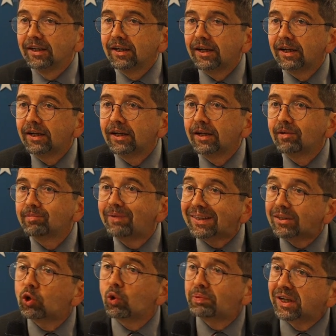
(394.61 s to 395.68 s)
Uh, but
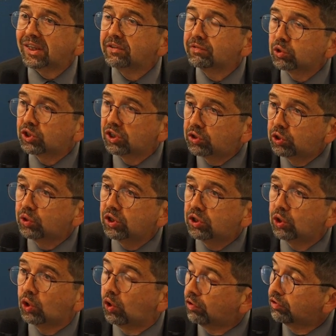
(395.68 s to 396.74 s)
the cooperative
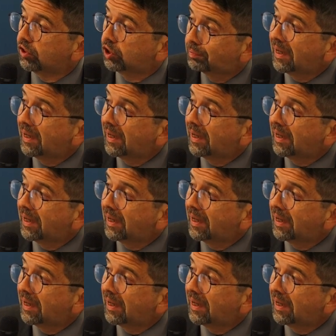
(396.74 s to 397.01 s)
security or